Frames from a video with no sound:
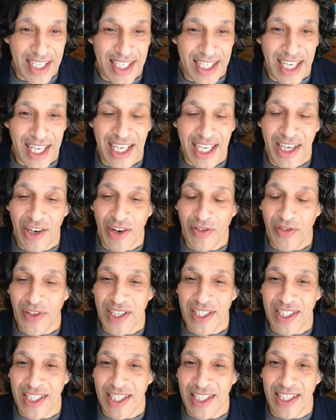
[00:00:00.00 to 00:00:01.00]
kicking off
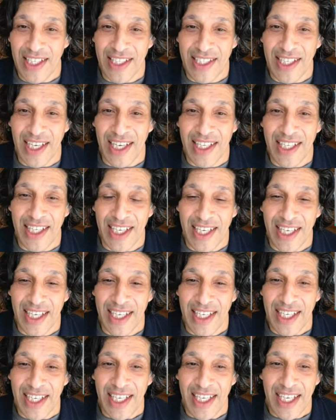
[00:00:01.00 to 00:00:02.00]
this idea,